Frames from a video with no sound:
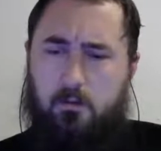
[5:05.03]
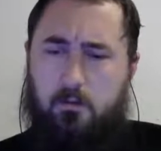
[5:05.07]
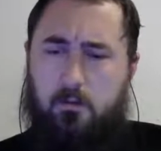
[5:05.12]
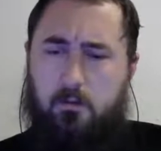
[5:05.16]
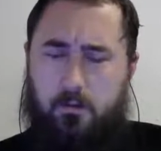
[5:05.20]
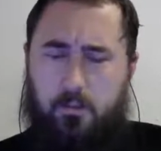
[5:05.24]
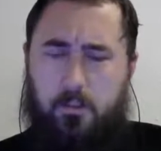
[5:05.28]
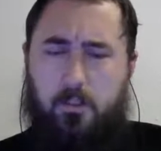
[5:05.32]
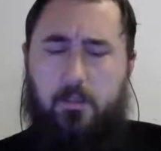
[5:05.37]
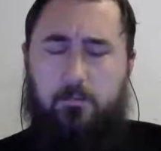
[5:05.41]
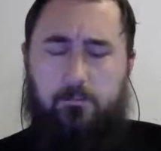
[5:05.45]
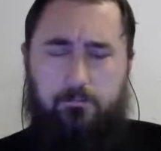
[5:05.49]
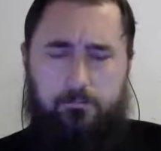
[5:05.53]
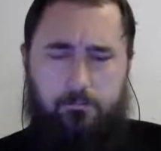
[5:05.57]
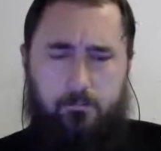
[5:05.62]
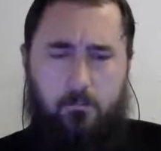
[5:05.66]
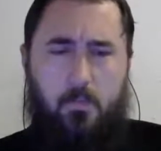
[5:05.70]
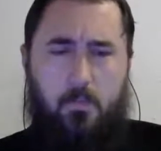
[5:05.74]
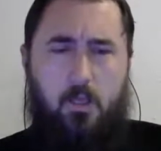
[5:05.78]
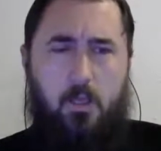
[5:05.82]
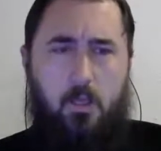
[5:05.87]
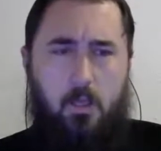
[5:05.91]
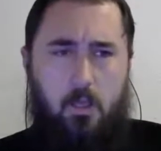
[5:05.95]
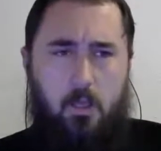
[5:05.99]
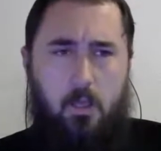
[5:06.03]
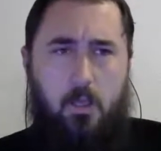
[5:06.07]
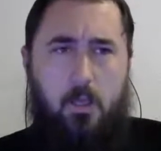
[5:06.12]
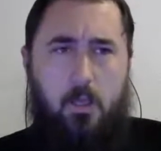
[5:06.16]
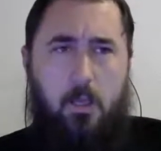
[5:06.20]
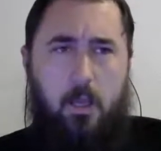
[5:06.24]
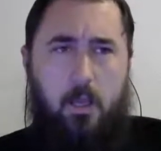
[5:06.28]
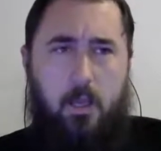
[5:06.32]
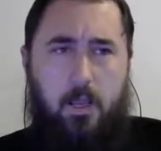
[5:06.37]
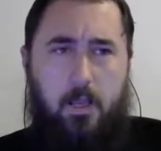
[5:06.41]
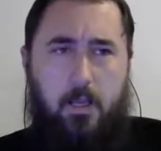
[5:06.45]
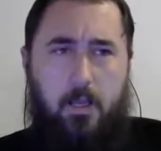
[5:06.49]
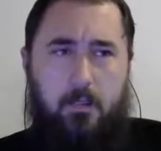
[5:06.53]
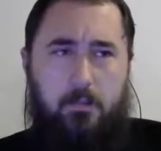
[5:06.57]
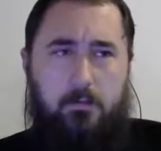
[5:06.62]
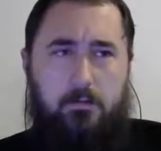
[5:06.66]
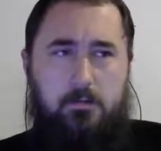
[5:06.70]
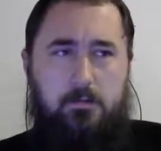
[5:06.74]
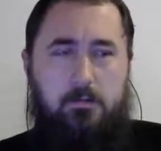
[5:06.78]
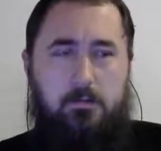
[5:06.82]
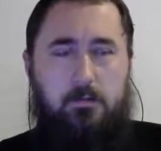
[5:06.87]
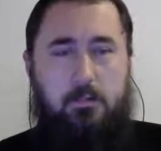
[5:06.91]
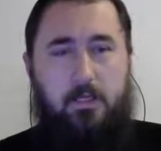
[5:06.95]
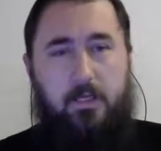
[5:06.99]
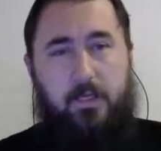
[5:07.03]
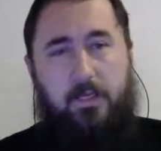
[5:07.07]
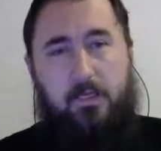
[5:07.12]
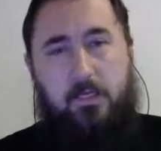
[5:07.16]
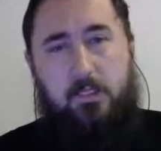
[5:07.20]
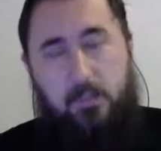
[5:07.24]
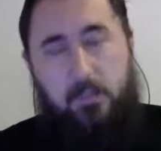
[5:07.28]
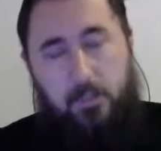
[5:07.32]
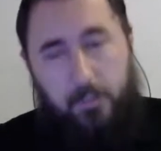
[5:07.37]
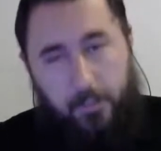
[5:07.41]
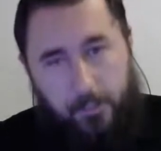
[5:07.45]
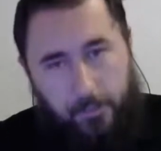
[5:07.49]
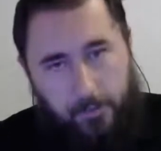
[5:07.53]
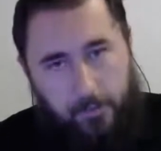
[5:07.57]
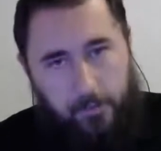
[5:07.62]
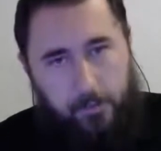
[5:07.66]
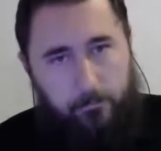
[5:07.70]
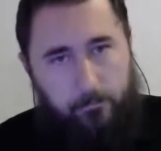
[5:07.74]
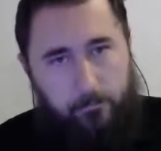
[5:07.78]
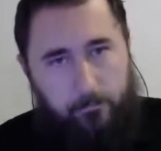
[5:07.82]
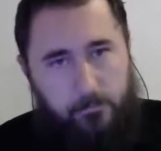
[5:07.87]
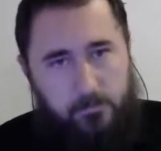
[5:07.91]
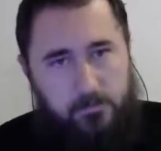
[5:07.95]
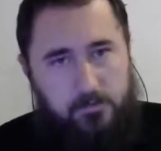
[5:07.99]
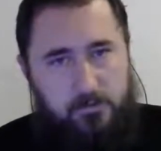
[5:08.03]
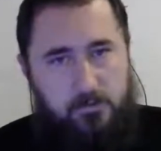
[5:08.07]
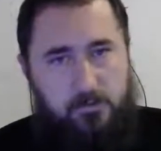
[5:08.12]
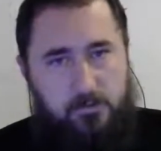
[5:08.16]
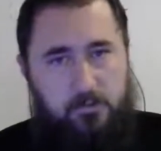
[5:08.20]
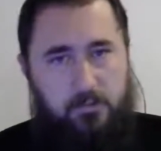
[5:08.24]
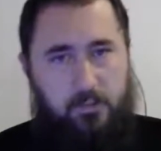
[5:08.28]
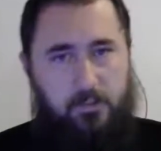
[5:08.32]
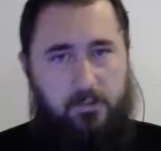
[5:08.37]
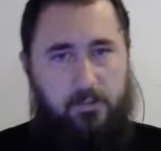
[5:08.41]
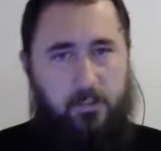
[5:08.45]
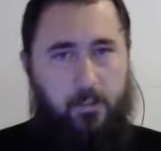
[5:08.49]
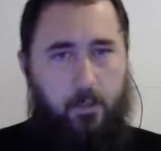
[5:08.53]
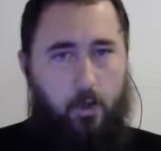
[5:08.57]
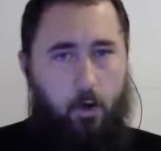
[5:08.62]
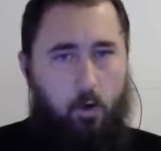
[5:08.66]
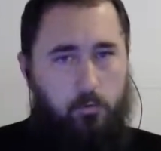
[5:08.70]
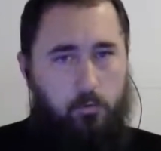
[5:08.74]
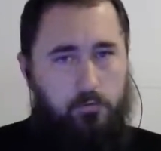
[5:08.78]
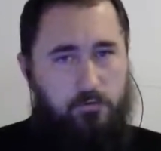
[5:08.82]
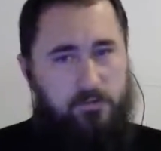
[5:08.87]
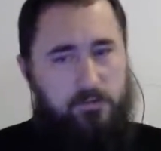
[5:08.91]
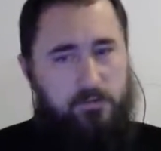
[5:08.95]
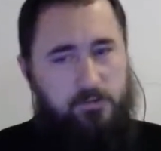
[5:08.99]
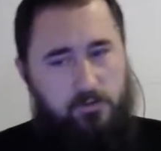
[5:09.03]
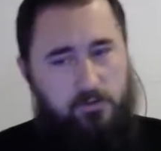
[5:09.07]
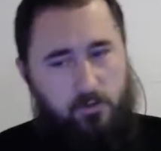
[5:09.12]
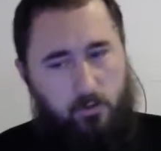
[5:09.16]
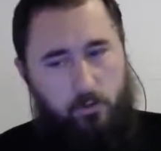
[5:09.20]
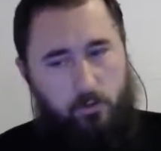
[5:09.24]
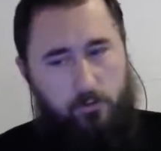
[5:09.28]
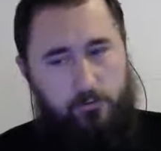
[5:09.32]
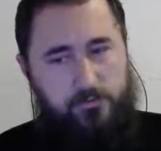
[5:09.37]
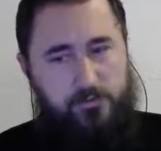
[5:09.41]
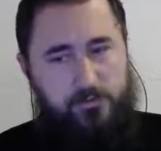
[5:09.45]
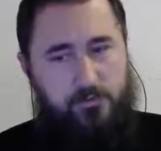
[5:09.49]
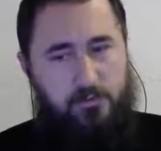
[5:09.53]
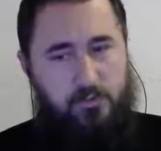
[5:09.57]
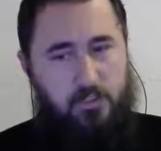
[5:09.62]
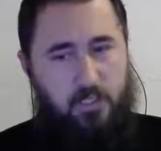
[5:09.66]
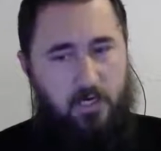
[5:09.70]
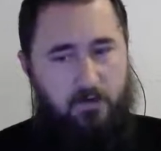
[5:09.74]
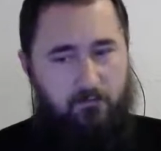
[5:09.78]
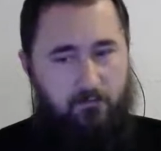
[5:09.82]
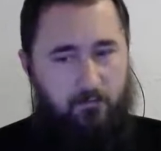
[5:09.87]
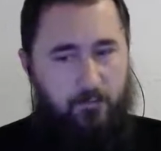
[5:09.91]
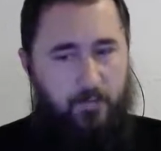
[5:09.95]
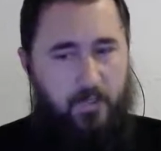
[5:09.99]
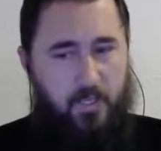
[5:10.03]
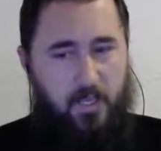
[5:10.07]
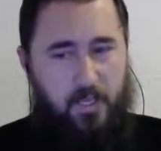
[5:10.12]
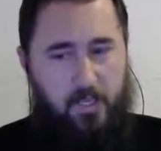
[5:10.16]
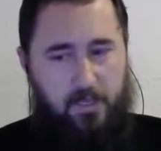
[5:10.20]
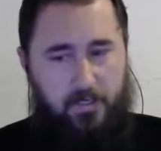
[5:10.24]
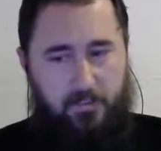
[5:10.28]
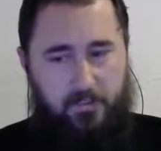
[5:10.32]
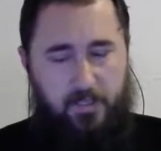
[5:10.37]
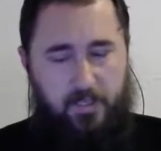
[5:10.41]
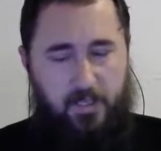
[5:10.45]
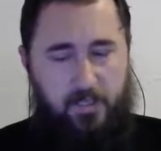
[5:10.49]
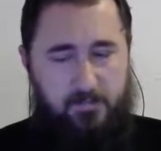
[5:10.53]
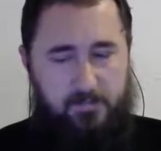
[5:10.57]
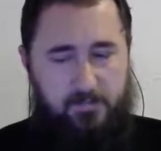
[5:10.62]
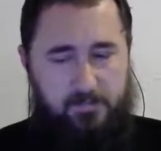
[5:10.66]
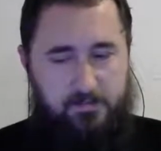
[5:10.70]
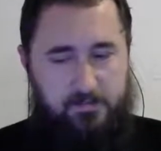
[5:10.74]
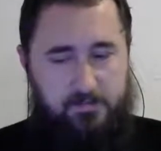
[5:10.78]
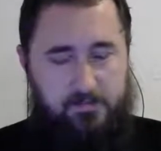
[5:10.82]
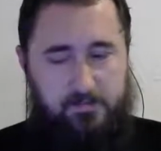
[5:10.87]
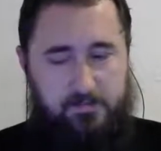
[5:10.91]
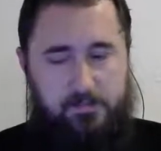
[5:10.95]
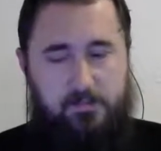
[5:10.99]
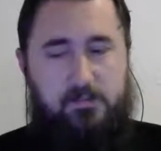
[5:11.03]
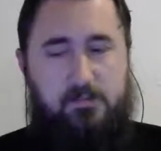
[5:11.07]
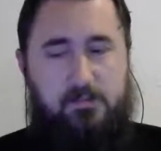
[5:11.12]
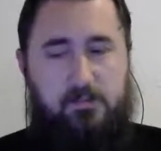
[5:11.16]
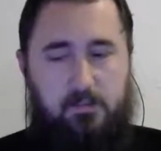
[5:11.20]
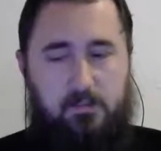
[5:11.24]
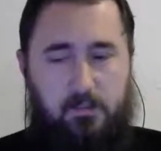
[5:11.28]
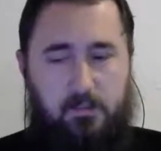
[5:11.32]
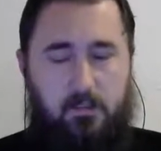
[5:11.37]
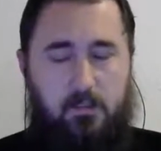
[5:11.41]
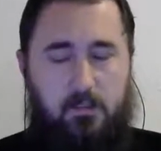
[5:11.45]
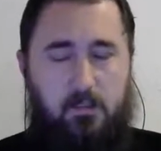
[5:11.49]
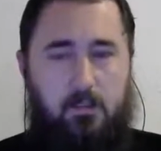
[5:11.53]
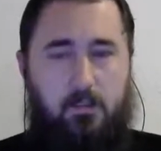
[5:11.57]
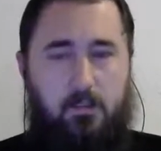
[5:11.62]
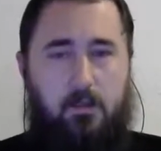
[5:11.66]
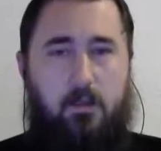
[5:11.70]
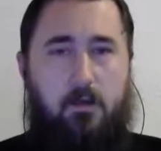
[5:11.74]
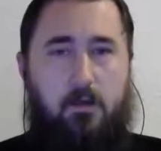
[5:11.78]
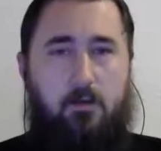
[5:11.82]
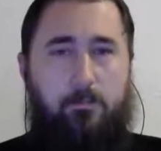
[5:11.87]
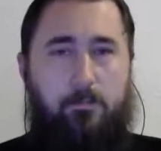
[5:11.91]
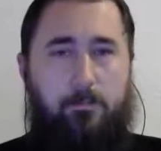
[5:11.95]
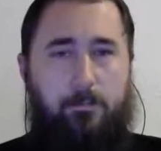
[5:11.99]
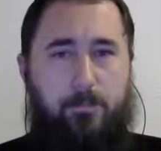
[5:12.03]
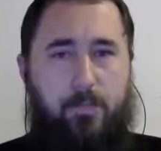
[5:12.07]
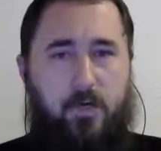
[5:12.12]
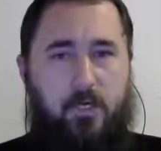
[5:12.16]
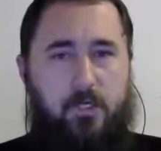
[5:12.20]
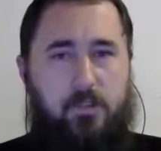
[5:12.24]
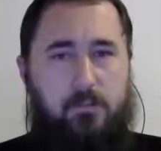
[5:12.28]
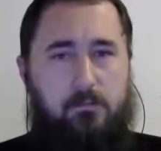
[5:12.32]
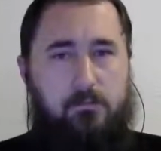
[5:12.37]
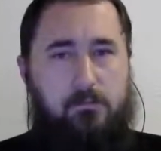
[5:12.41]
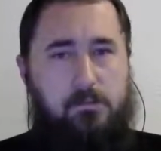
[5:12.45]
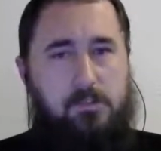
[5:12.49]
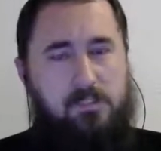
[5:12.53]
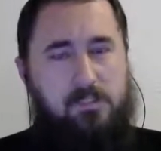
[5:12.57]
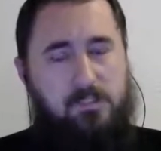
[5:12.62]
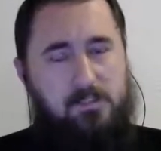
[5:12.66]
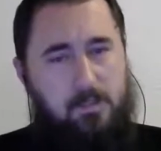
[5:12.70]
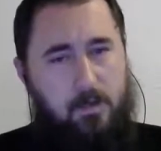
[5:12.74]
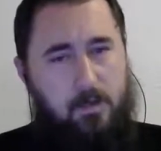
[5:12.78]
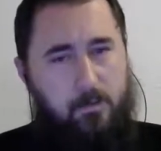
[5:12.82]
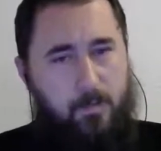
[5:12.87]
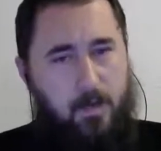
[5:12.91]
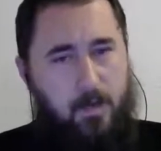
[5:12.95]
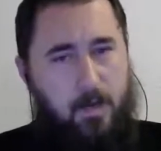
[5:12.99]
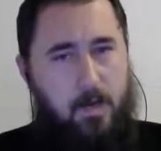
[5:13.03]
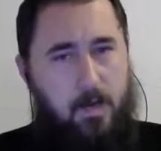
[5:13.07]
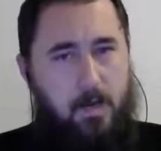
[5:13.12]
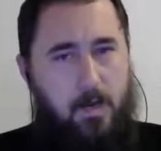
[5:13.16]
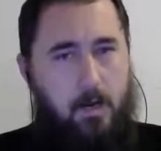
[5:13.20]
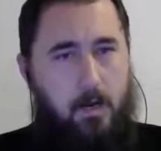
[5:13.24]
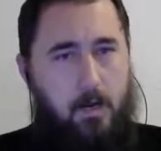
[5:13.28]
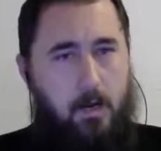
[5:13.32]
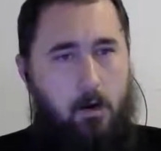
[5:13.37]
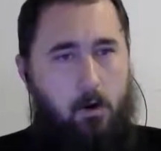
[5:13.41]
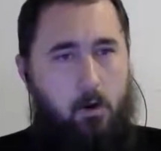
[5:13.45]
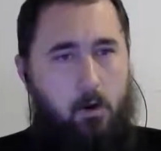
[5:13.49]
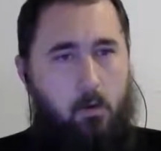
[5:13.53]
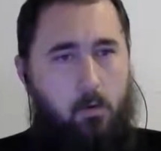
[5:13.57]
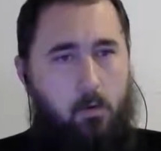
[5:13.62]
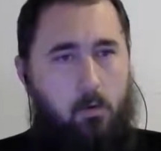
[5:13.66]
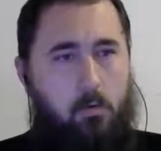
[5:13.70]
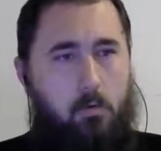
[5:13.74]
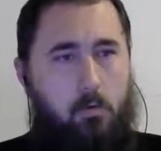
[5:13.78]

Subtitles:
Yeah. And they claimed that they only sold to government entities, but somehow